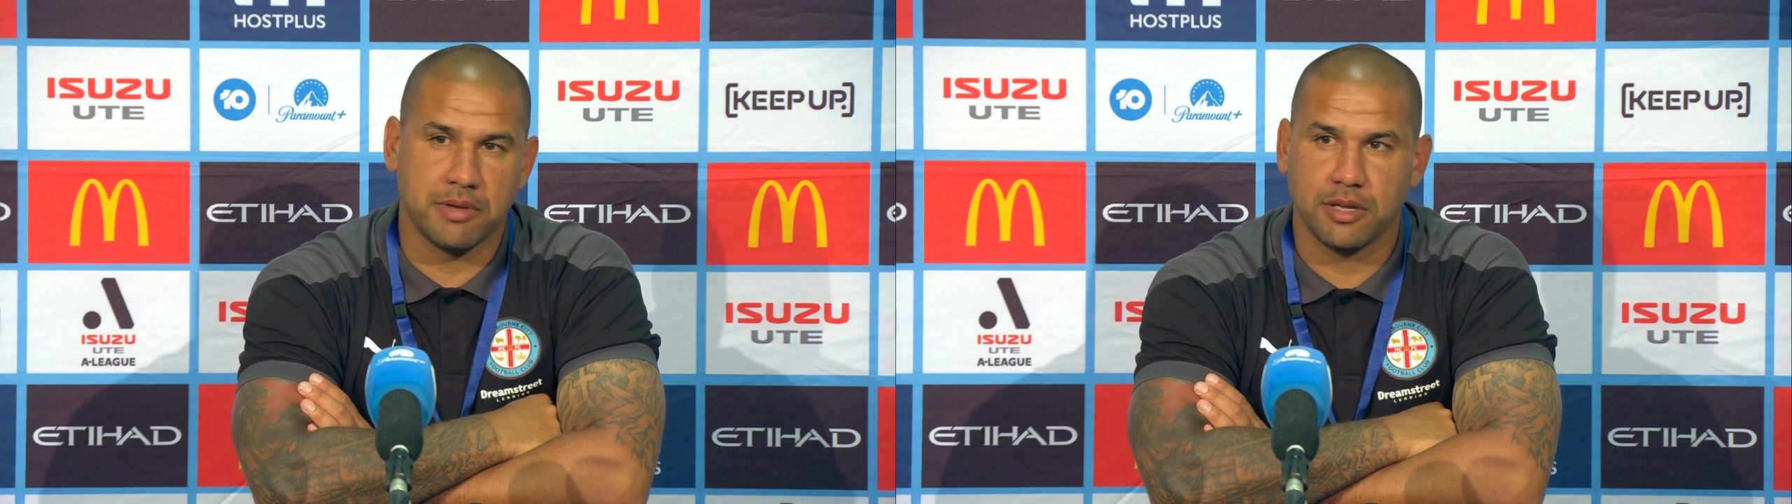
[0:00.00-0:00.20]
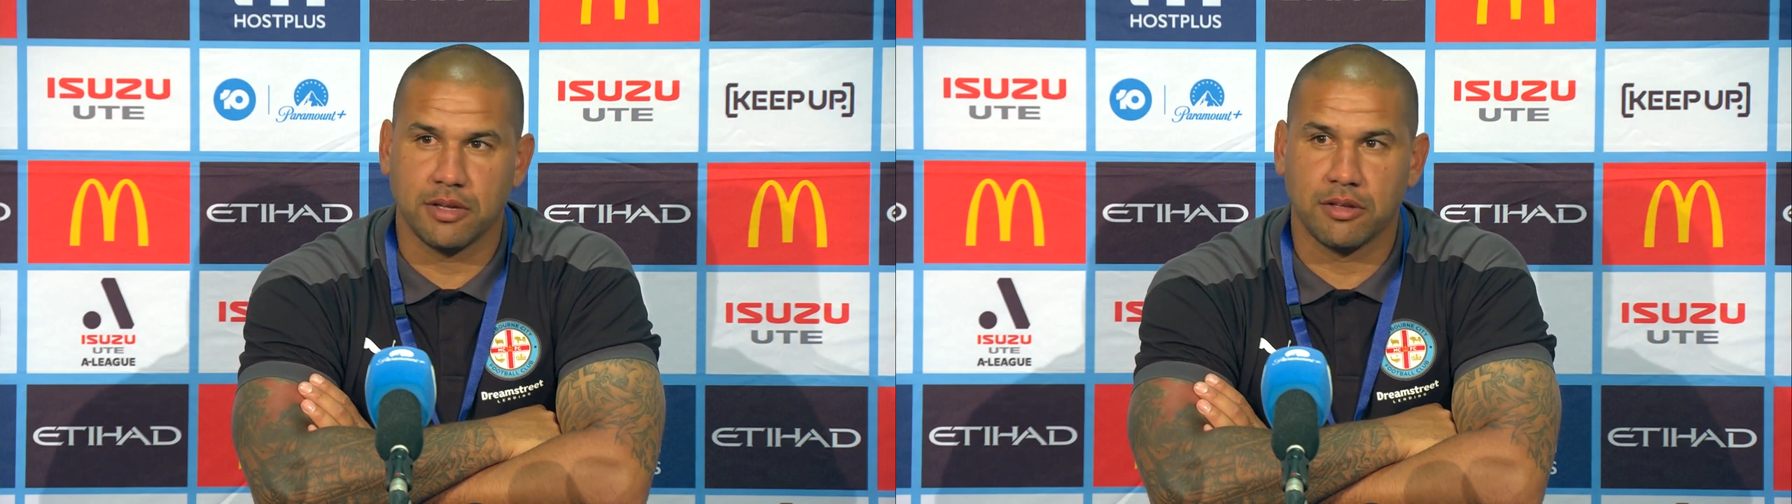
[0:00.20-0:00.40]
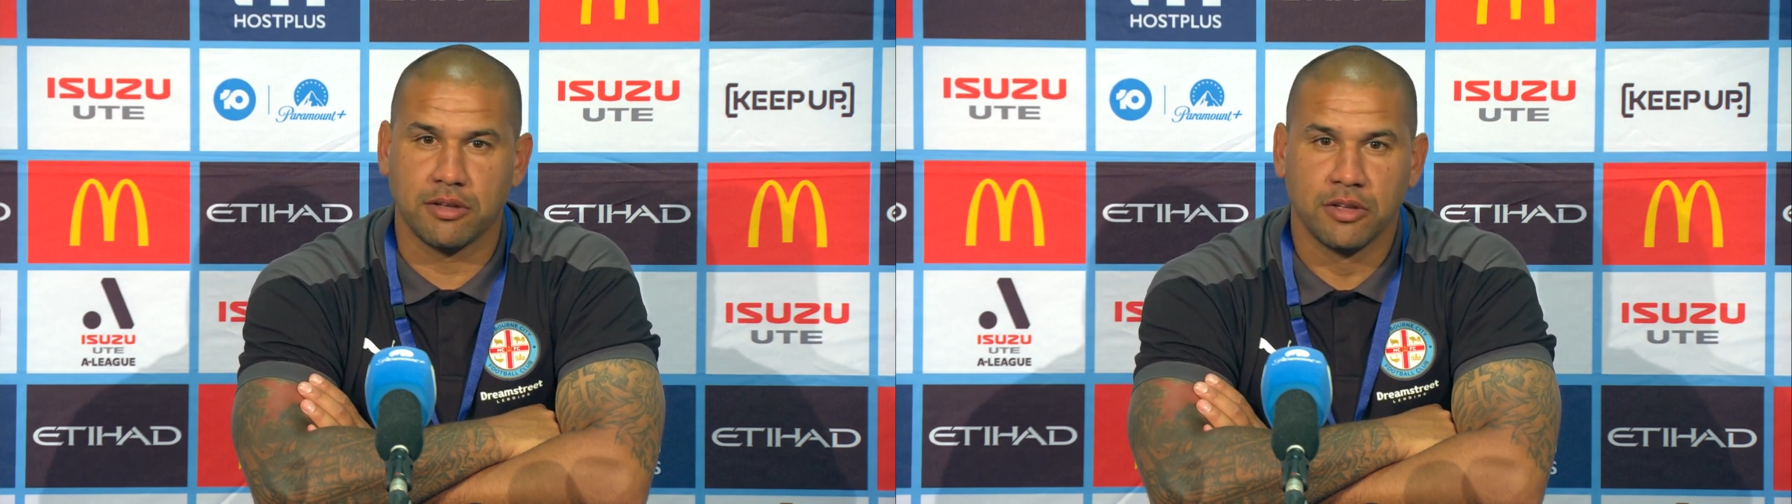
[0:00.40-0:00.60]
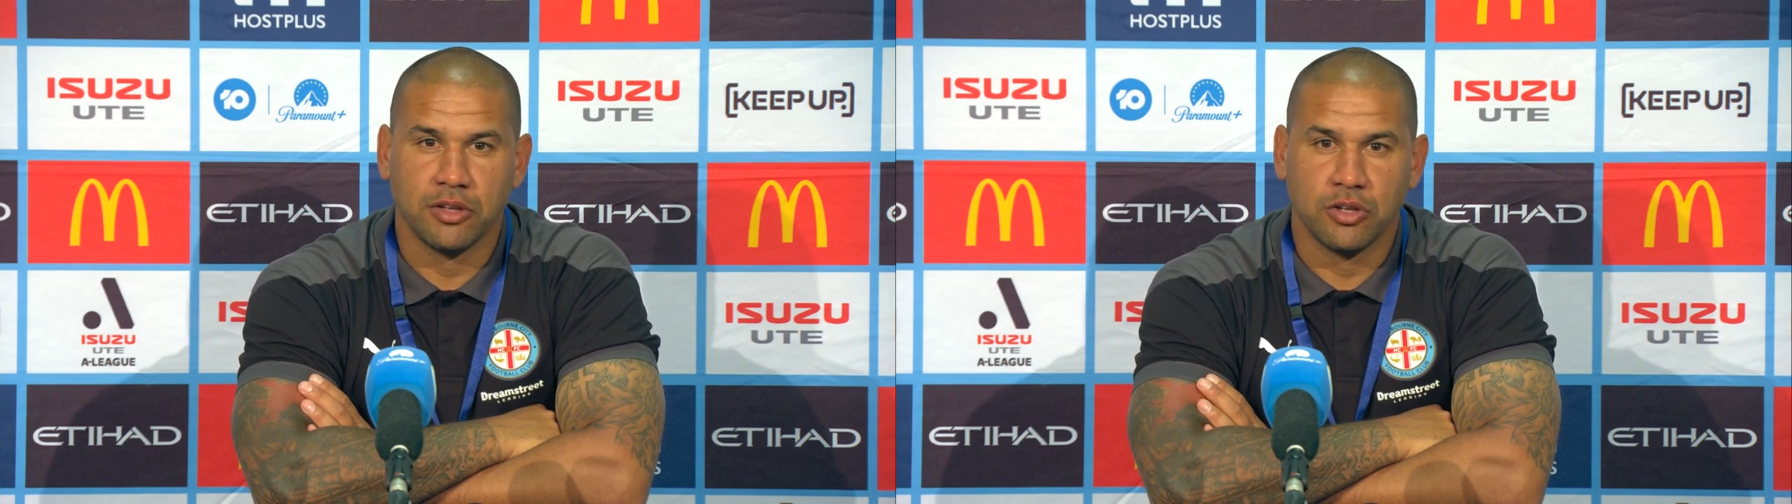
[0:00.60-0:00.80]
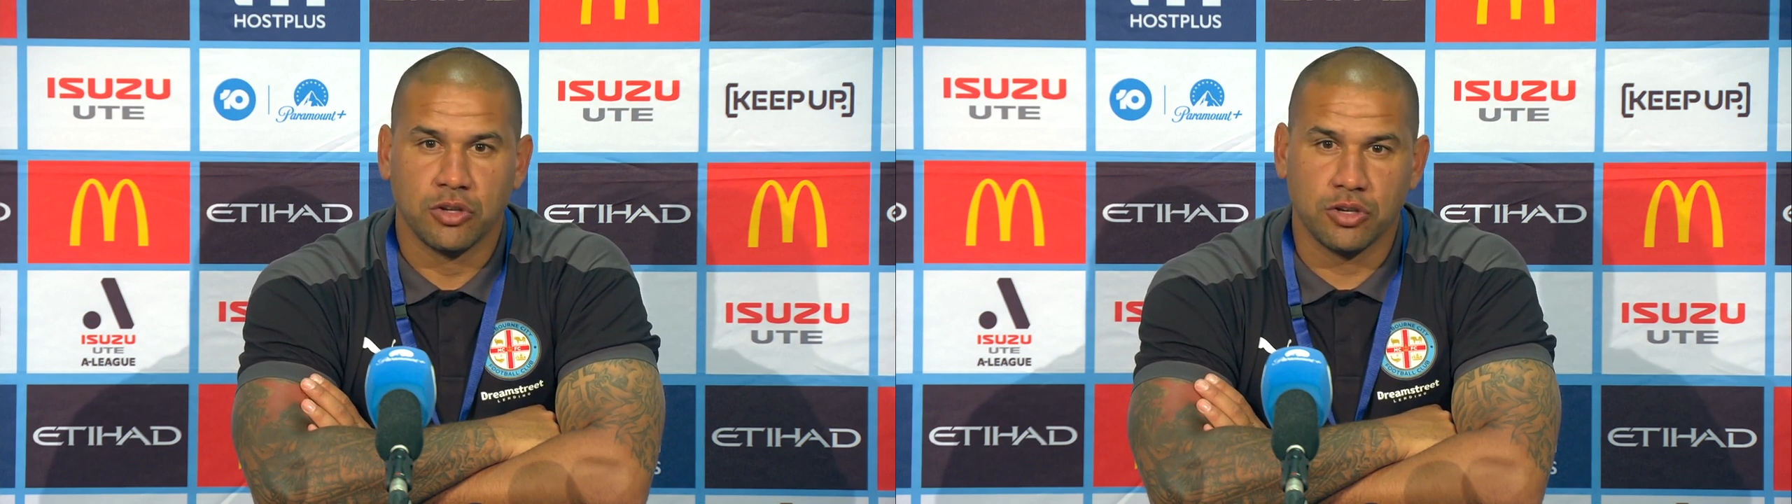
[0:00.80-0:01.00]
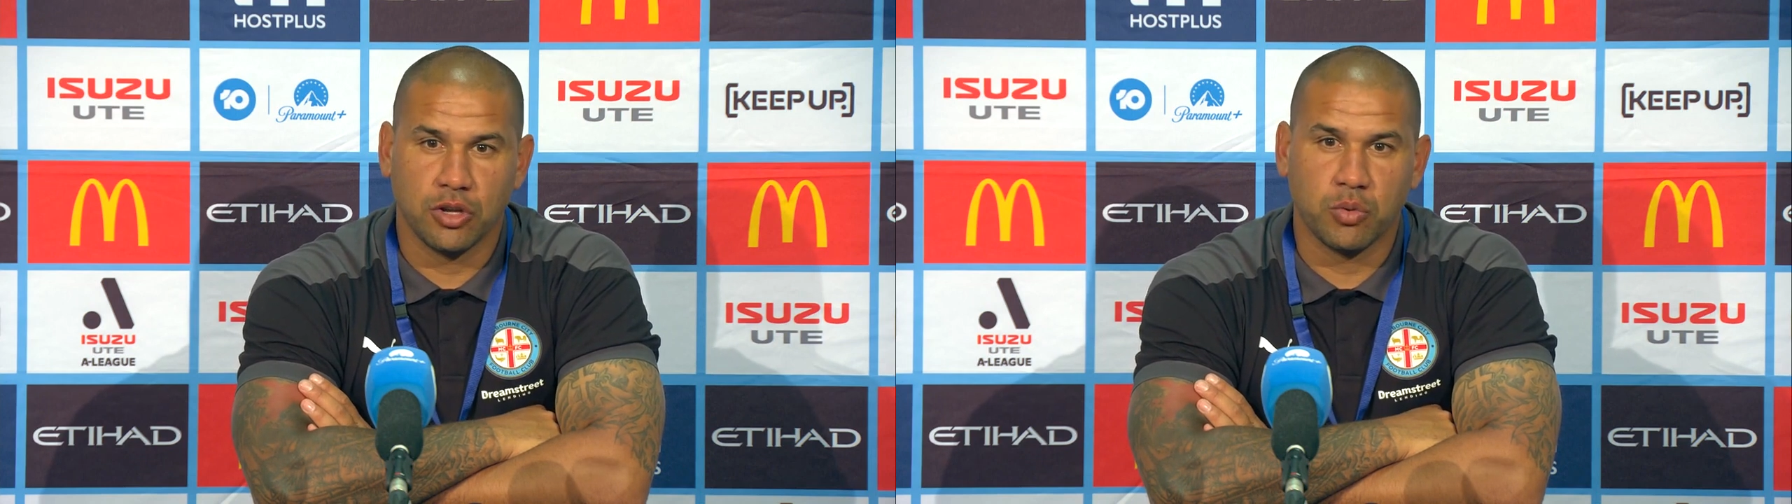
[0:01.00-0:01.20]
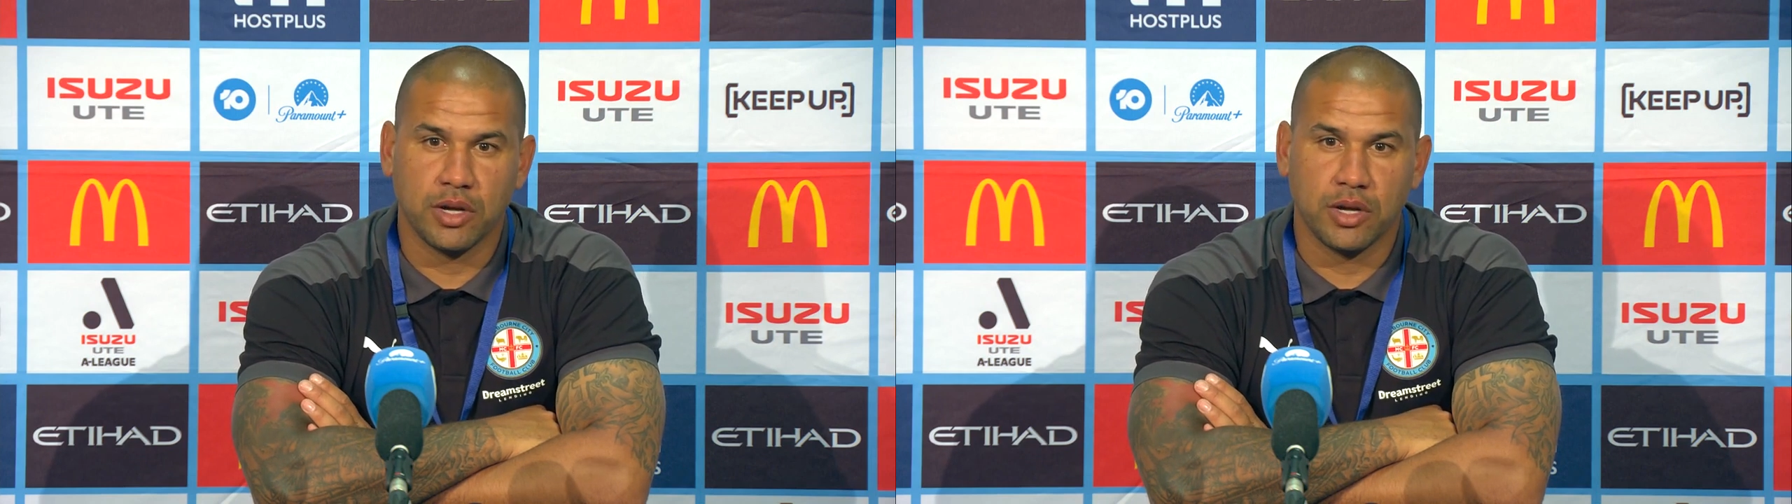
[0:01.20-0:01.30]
Maybe, you know,